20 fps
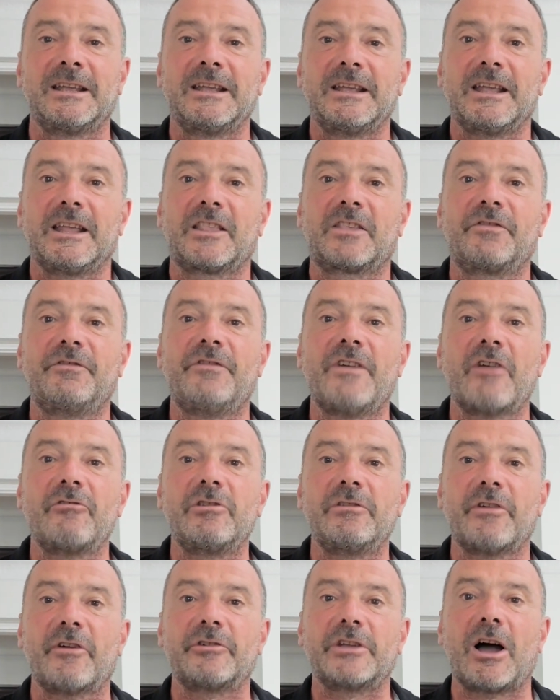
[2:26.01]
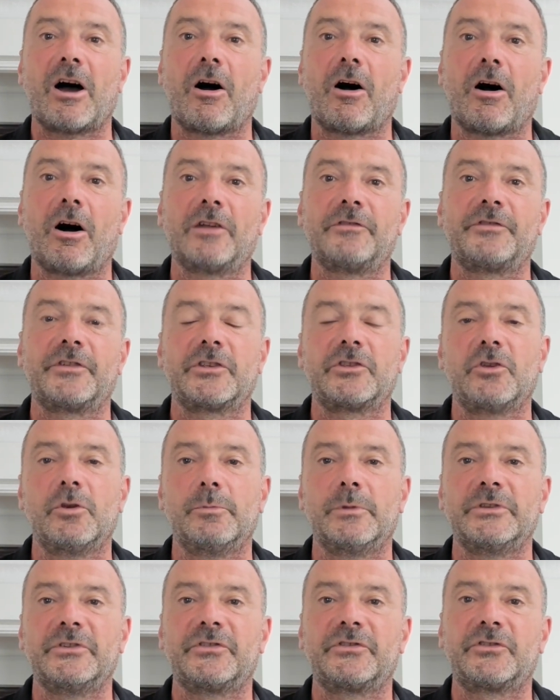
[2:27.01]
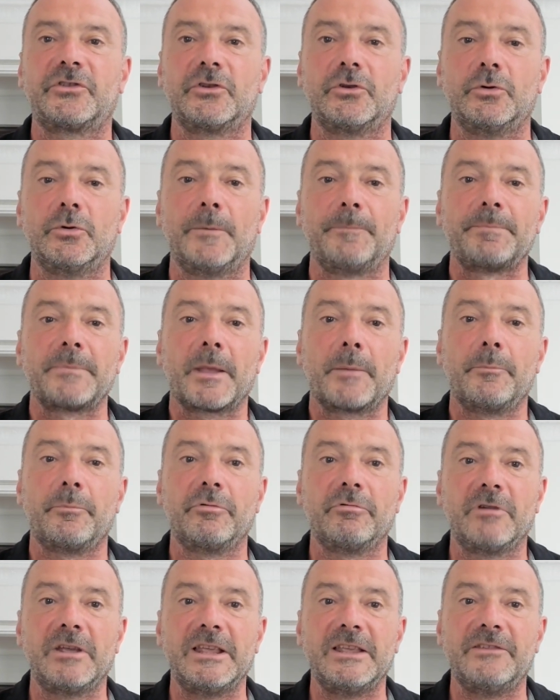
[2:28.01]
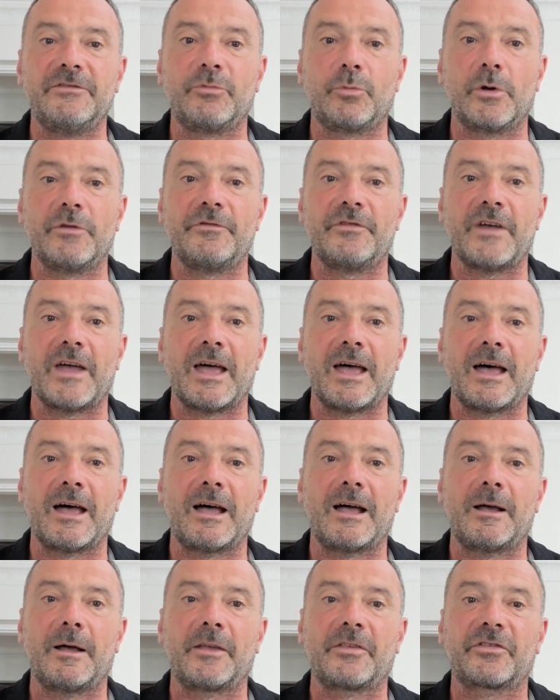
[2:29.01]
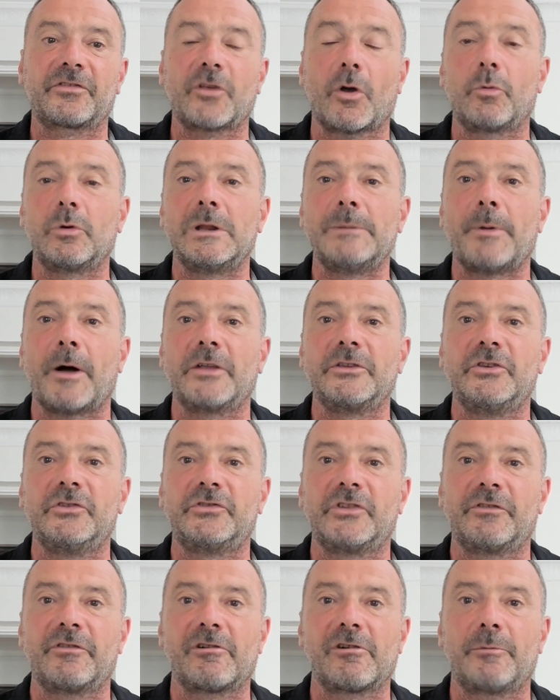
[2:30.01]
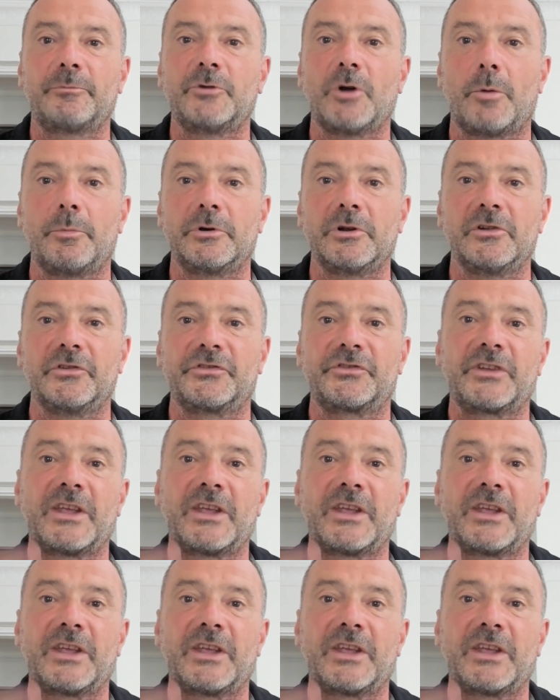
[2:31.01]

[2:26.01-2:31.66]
It's very, very hard for humans to breathe with their solely by using their abdominals,